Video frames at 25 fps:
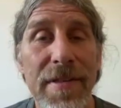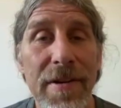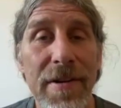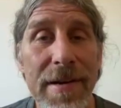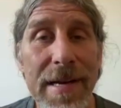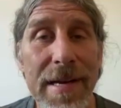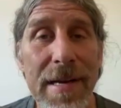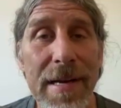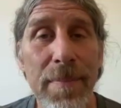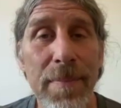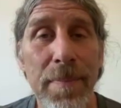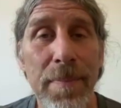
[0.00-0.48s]

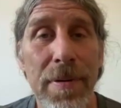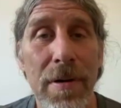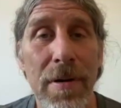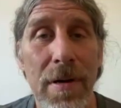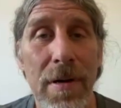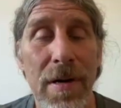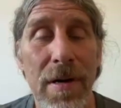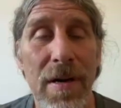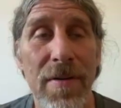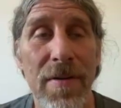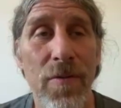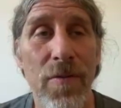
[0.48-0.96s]
their
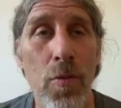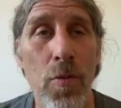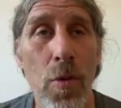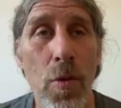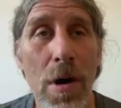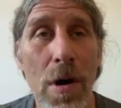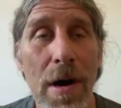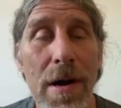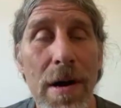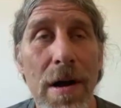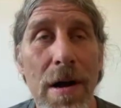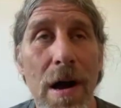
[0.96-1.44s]
input of
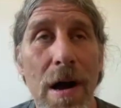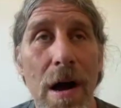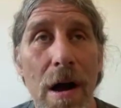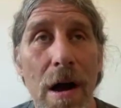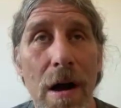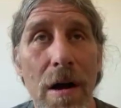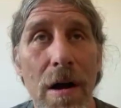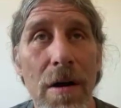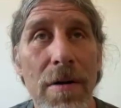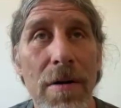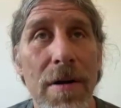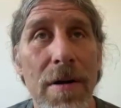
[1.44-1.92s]
what
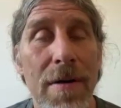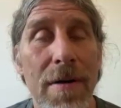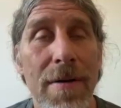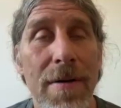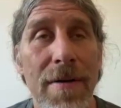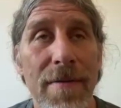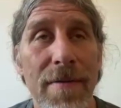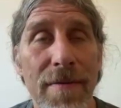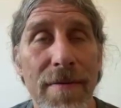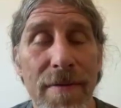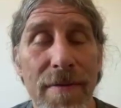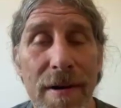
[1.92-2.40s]
are
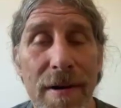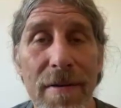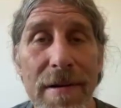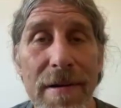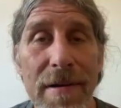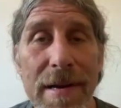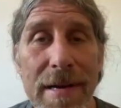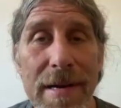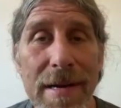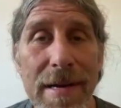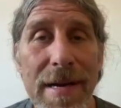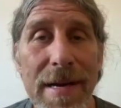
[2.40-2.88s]

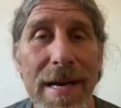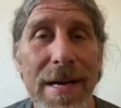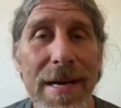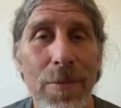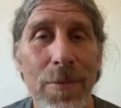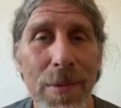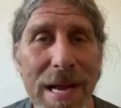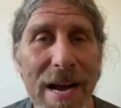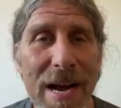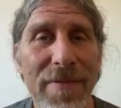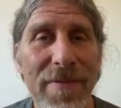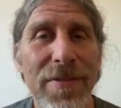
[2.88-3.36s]

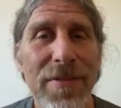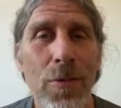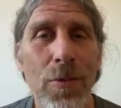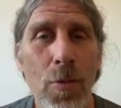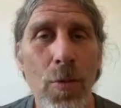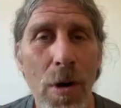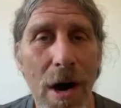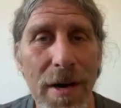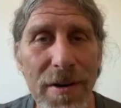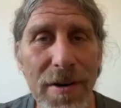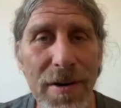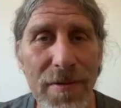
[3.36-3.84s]
and we have to
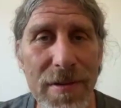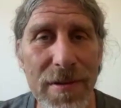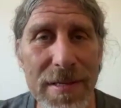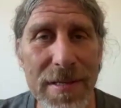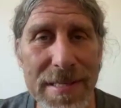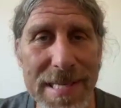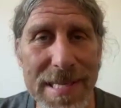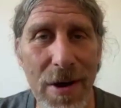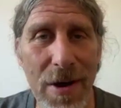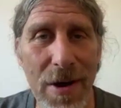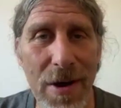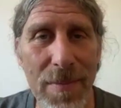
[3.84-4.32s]
water
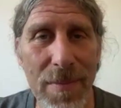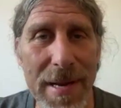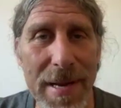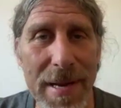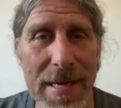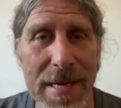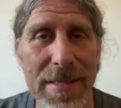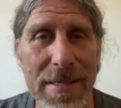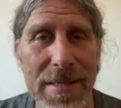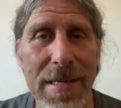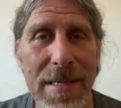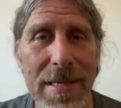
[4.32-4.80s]
this down and
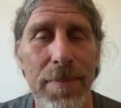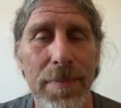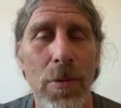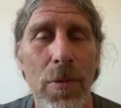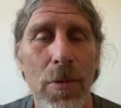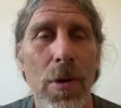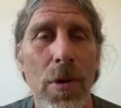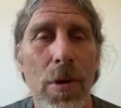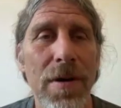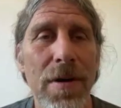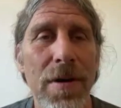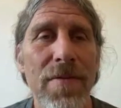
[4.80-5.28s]
make it simple.
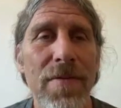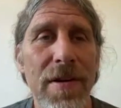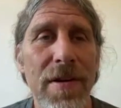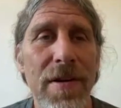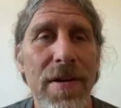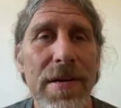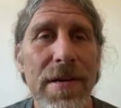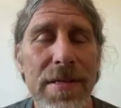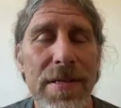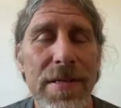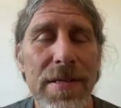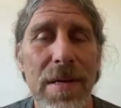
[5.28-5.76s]
What are
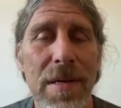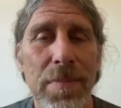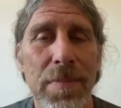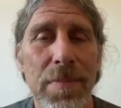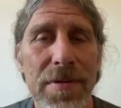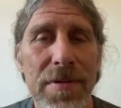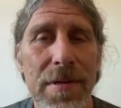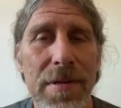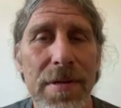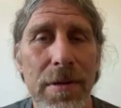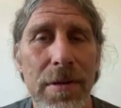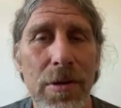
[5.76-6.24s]
very simple
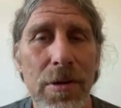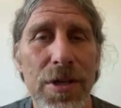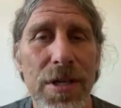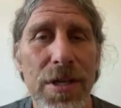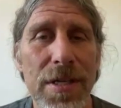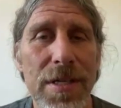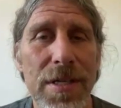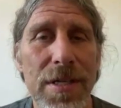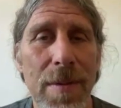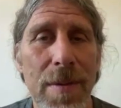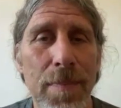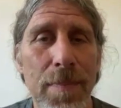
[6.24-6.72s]

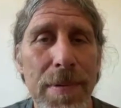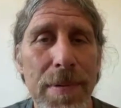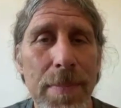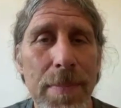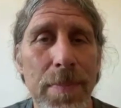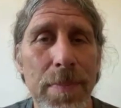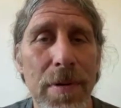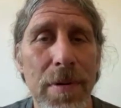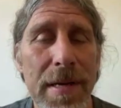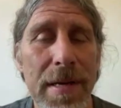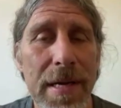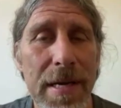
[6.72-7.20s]
solutions that
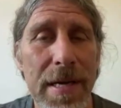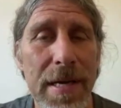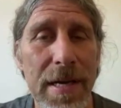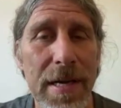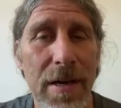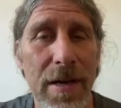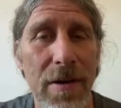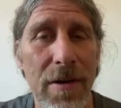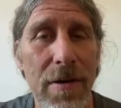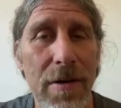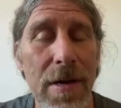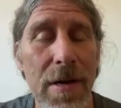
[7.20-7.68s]
people
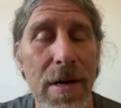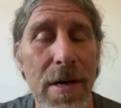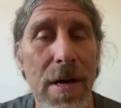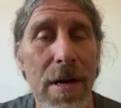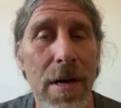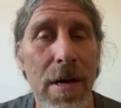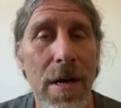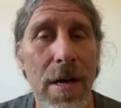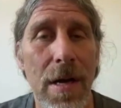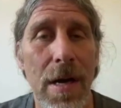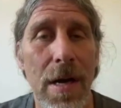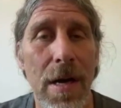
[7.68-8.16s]
here,
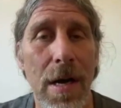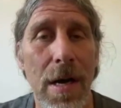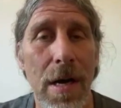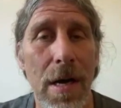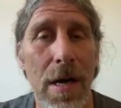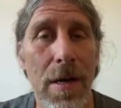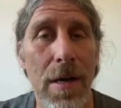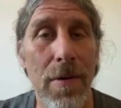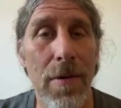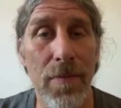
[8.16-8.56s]
uh,